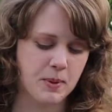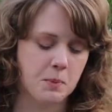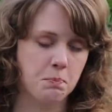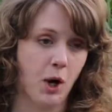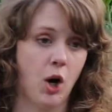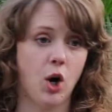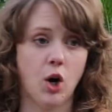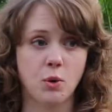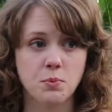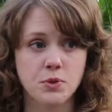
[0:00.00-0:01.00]

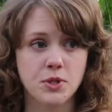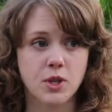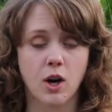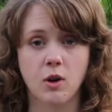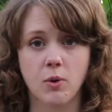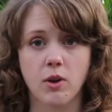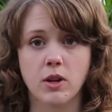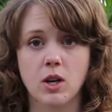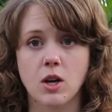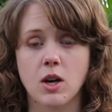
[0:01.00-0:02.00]
Palms are really
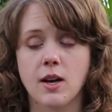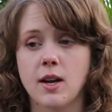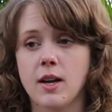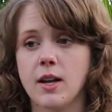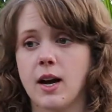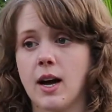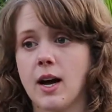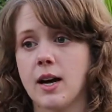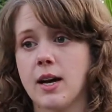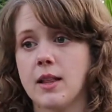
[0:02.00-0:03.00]
good.
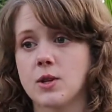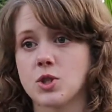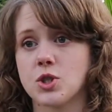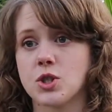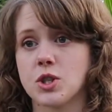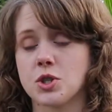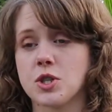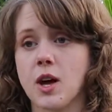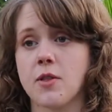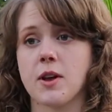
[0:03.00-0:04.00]
There's
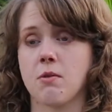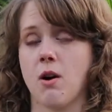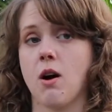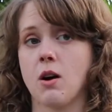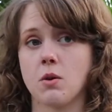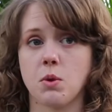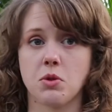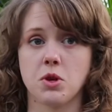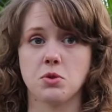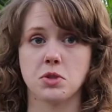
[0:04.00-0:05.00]
nothing wrong with
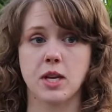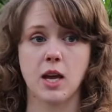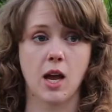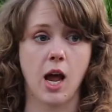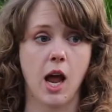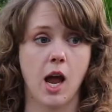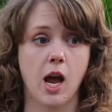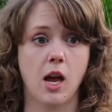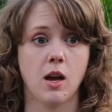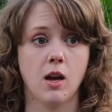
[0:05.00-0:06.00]
using
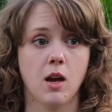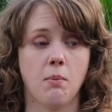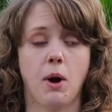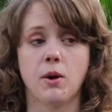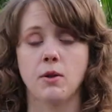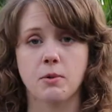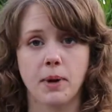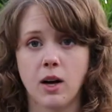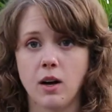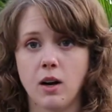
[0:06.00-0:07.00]
a parlor
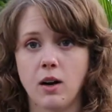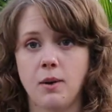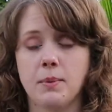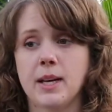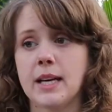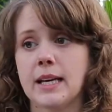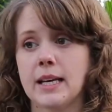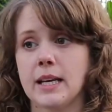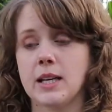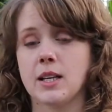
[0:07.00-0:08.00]
palm
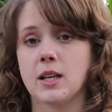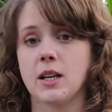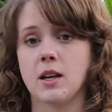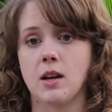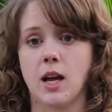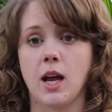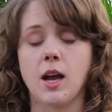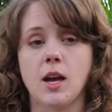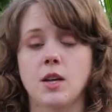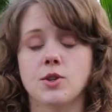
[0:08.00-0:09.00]
in
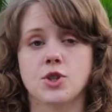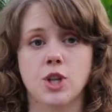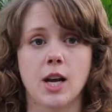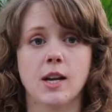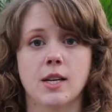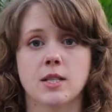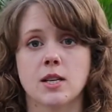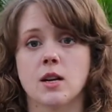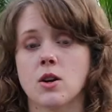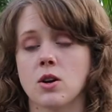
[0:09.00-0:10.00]
a shade
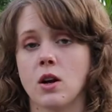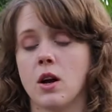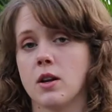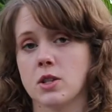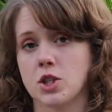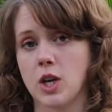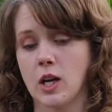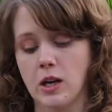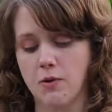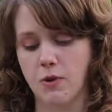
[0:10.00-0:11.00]
container on a
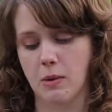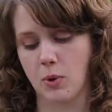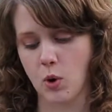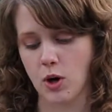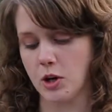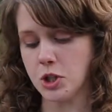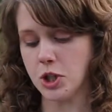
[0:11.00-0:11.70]
shady front porch.